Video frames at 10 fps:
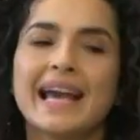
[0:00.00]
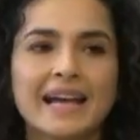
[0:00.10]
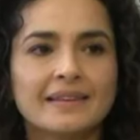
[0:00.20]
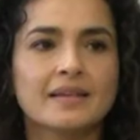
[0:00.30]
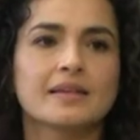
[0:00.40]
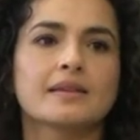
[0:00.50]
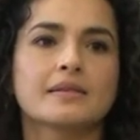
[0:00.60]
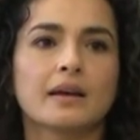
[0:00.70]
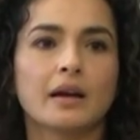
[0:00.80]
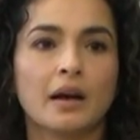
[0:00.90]
And this
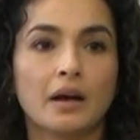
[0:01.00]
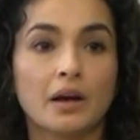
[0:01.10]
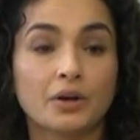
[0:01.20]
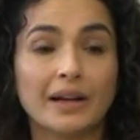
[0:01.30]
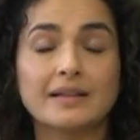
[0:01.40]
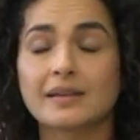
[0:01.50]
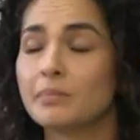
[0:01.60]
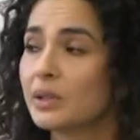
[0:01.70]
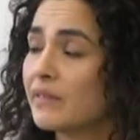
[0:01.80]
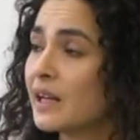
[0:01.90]
is a great
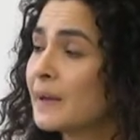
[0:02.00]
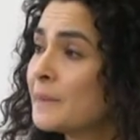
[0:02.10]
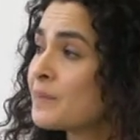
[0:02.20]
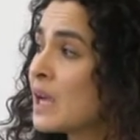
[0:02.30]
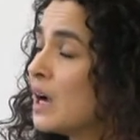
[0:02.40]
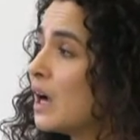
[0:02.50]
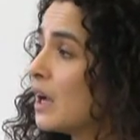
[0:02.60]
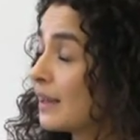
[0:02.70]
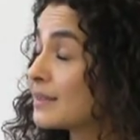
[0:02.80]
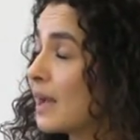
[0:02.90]
symbol of it,
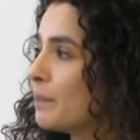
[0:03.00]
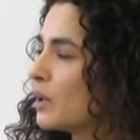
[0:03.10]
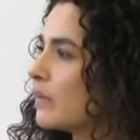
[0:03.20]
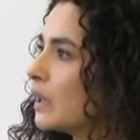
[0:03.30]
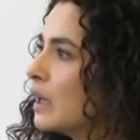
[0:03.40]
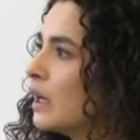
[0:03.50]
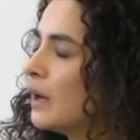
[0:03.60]
example of it.